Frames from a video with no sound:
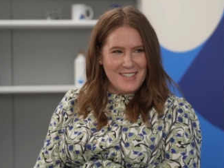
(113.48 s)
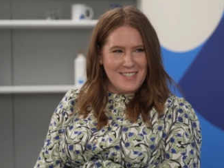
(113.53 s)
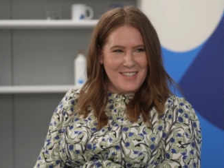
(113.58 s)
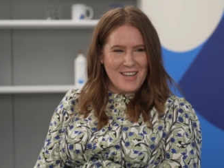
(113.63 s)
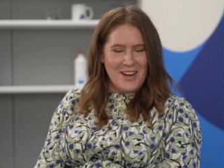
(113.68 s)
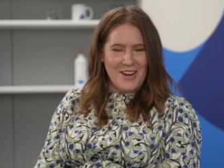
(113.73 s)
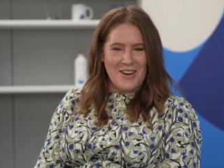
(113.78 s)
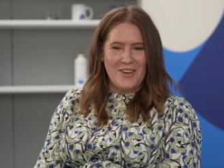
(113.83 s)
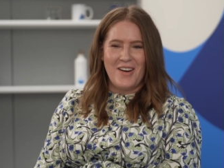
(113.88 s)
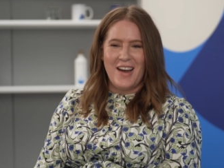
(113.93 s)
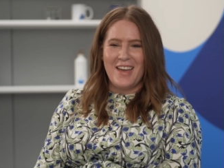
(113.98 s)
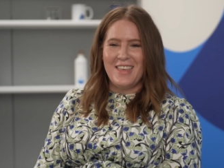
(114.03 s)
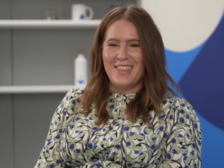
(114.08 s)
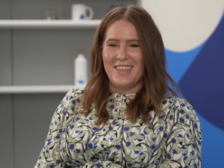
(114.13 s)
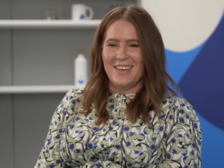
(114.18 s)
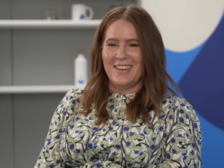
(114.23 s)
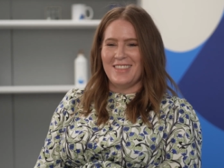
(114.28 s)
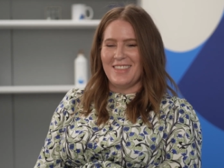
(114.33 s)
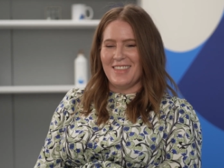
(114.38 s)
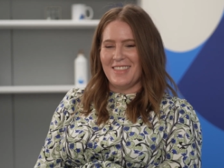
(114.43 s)
So, I
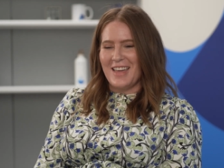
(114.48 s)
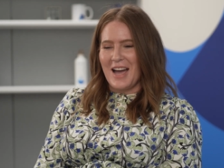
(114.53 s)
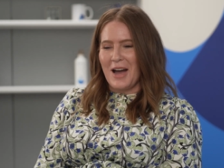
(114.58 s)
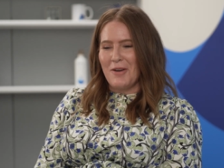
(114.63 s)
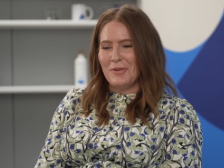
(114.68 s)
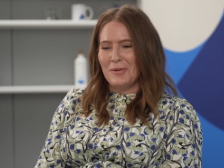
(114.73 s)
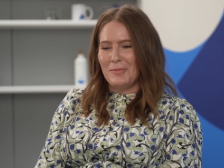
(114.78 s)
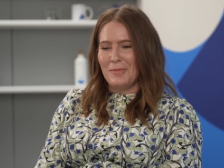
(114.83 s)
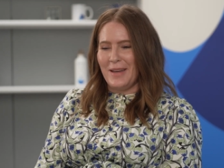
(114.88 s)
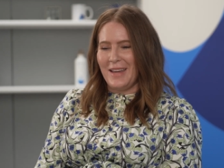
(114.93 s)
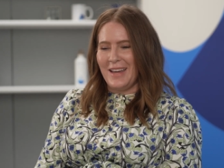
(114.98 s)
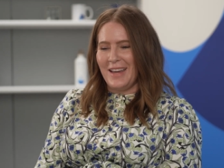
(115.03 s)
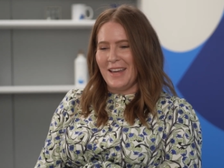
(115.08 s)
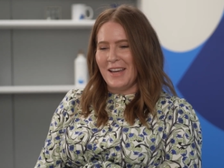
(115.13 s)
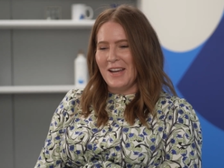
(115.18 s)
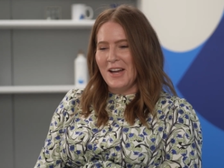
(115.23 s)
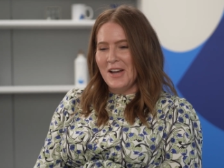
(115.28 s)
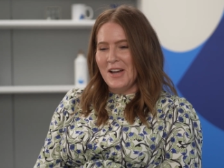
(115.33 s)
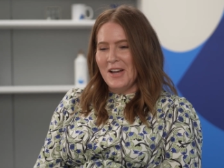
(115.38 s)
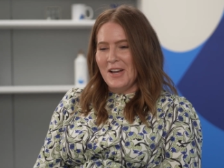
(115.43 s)
think that that would
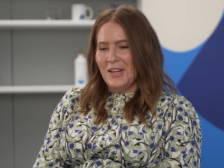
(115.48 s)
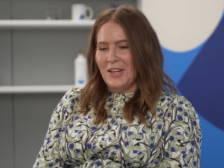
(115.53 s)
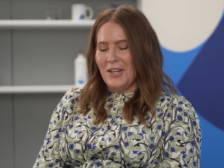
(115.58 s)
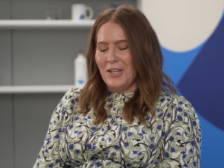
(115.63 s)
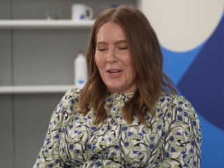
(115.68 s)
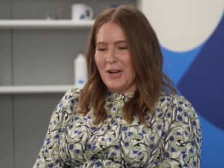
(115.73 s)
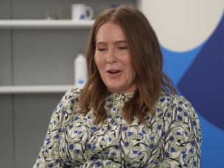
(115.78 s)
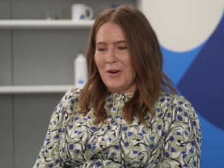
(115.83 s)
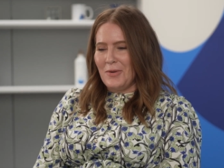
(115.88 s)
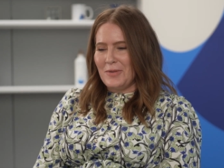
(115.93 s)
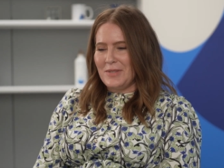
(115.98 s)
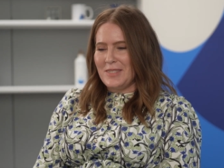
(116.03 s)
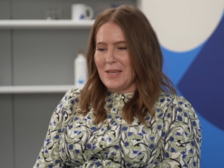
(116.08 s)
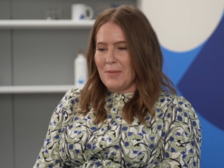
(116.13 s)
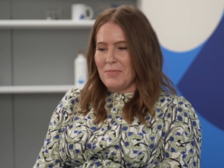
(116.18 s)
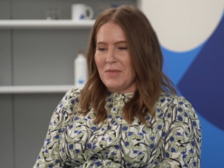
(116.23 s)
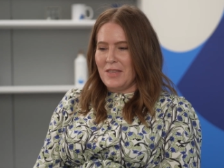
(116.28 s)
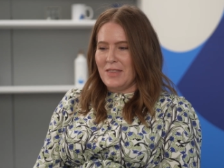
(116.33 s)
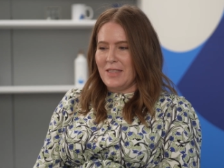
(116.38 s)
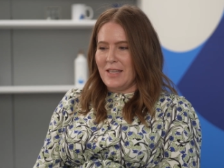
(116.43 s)
be, you know,
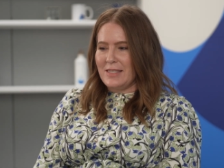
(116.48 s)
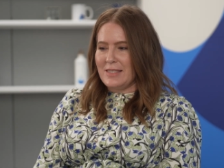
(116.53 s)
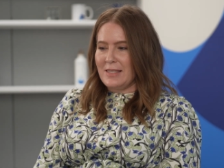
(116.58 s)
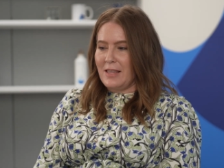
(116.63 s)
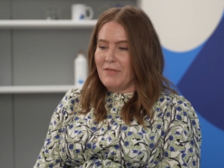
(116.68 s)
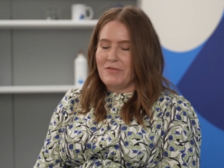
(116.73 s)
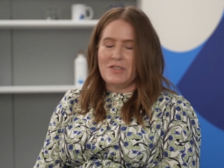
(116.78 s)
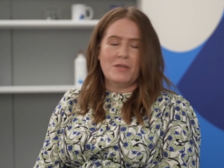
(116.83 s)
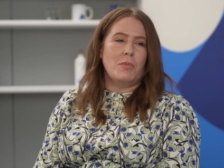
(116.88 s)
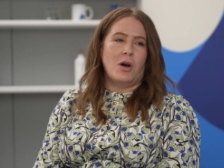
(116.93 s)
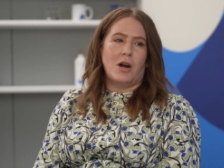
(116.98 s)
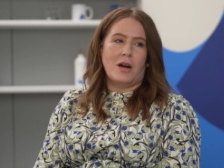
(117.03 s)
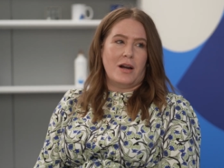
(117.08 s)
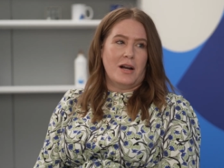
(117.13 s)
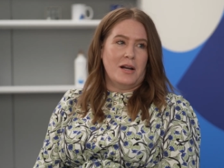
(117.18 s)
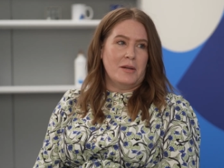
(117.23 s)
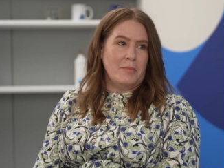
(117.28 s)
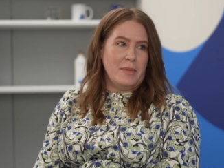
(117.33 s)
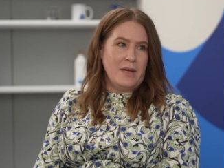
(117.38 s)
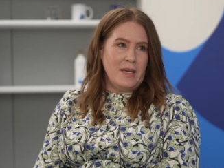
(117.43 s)
something that's left a mark
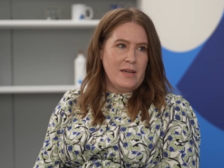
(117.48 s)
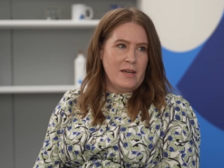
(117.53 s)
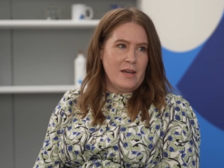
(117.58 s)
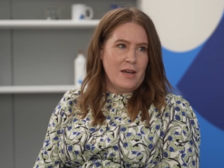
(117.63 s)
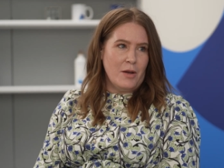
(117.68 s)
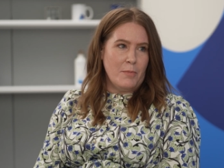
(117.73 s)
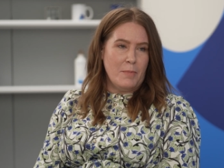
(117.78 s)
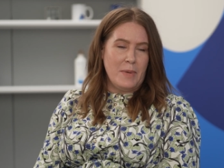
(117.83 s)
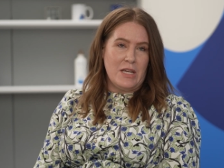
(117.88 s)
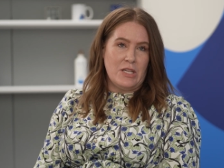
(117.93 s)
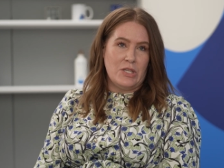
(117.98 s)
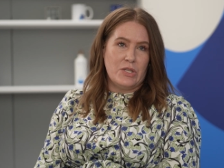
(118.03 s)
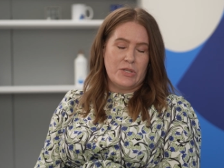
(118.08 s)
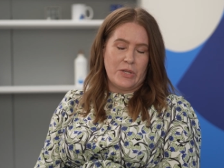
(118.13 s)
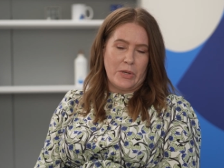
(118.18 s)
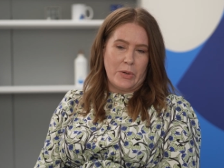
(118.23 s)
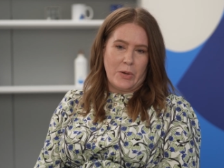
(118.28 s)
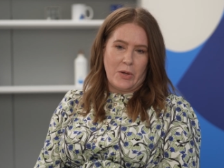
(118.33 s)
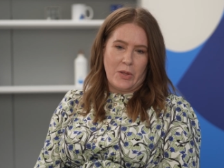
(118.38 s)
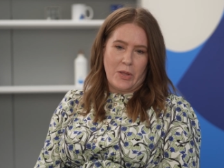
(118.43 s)
on me being
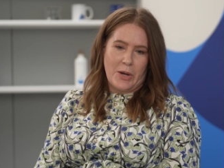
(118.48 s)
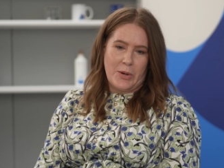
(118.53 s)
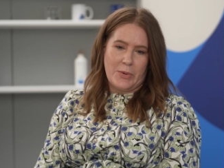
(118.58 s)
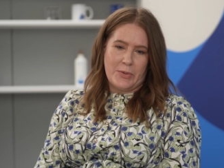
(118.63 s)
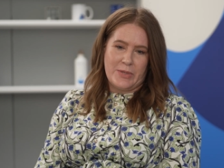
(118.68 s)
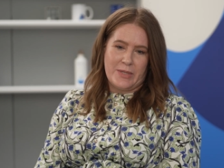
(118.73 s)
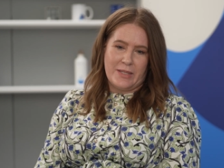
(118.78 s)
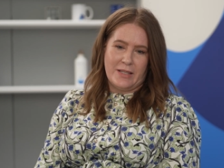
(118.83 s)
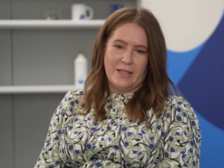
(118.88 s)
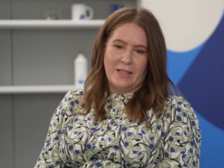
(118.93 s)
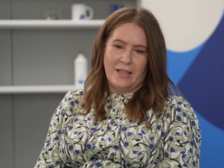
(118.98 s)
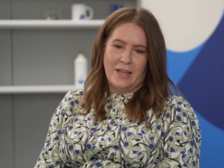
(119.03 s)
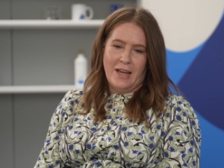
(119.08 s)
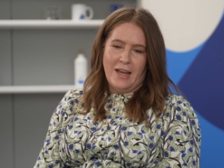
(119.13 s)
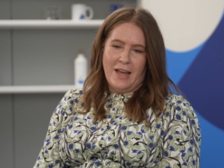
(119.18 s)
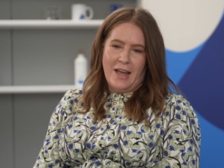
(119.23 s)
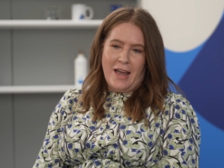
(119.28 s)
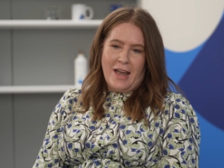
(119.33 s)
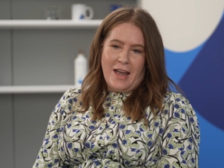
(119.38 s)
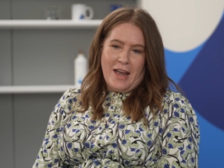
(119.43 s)
so close and
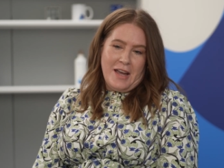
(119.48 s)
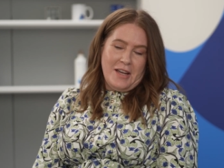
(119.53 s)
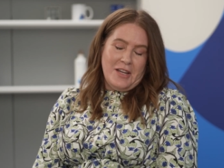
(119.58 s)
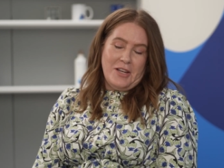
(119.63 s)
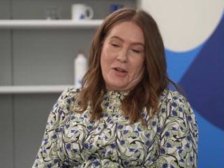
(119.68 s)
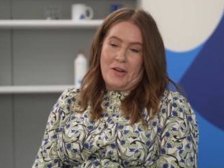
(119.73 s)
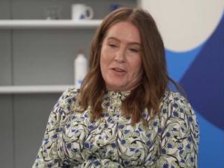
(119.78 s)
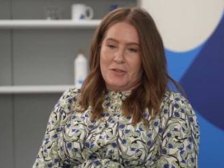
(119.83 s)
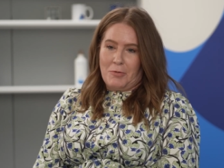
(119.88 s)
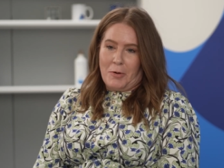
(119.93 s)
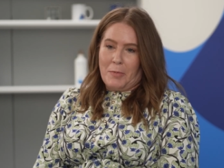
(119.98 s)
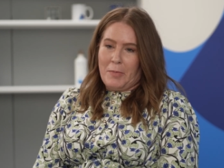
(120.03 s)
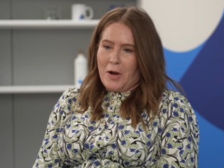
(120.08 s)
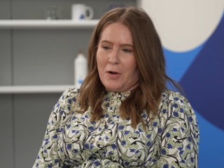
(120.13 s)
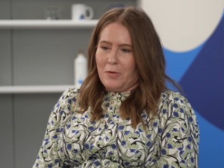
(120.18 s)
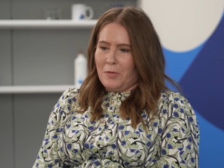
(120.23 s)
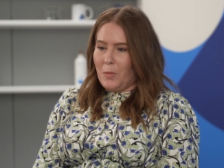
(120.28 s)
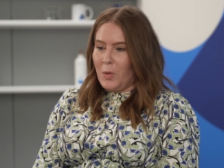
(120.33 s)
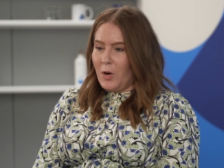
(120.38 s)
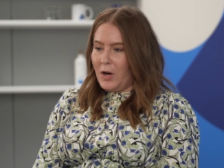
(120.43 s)
you know, as
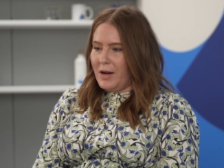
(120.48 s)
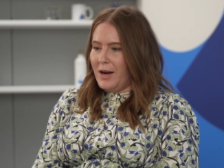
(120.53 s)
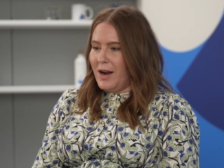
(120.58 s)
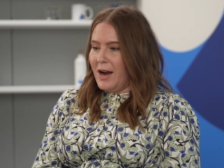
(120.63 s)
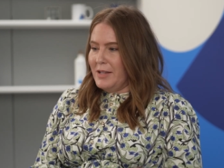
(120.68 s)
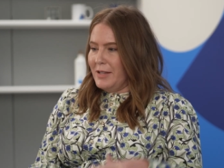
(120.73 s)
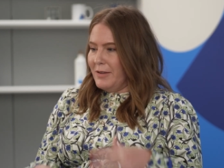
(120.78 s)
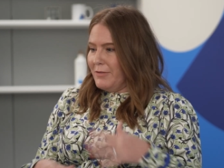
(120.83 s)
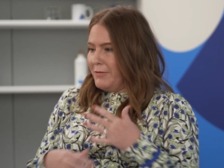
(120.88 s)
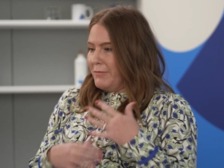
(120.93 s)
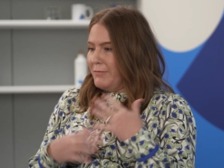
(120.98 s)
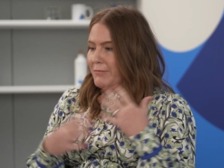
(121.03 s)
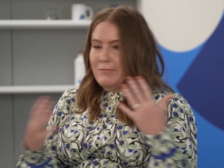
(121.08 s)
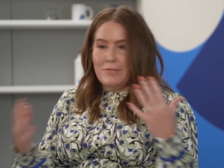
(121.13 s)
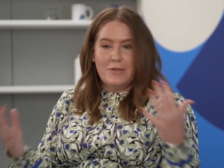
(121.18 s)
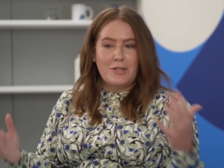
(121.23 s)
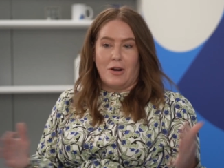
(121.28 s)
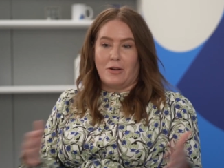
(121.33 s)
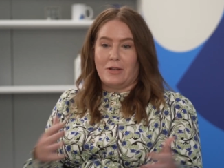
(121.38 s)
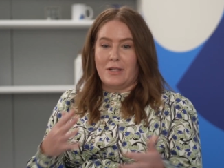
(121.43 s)
remote work kind of
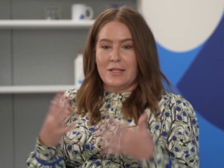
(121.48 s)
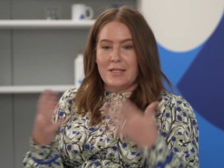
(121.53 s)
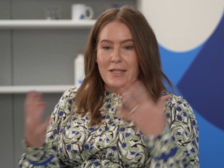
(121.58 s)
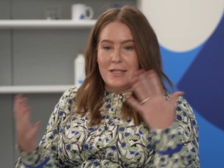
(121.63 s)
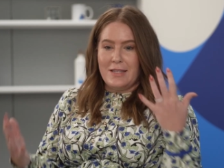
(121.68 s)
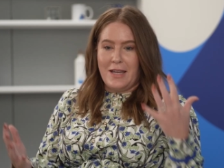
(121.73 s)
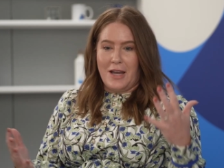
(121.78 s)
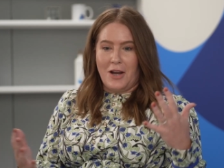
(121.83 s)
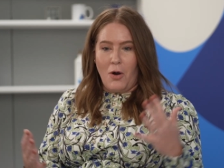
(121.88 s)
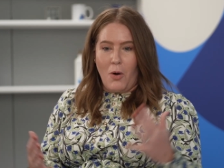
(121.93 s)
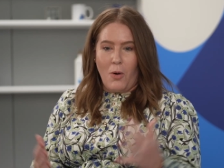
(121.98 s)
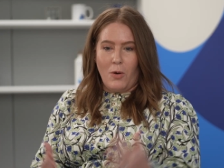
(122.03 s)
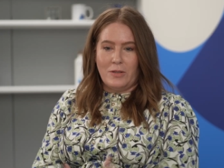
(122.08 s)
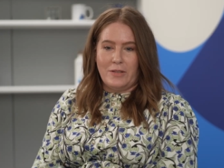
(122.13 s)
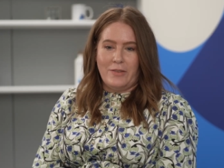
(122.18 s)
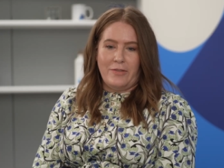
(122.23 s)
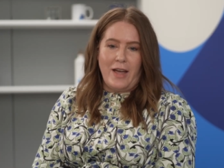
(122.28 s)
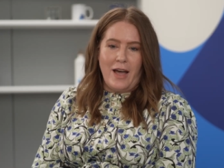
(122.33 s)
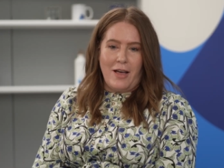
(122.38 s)
started to take hold of